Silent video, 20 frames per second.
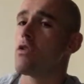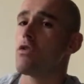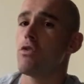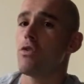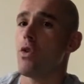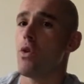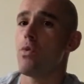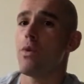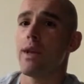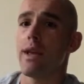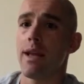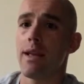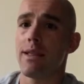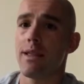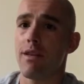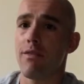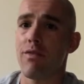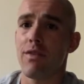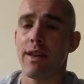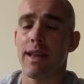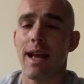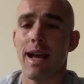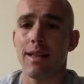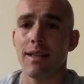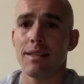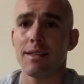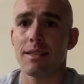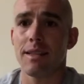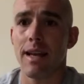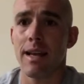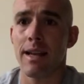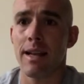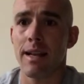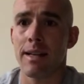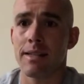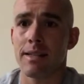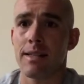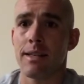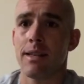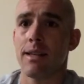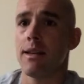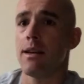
throwing in different calisthenics.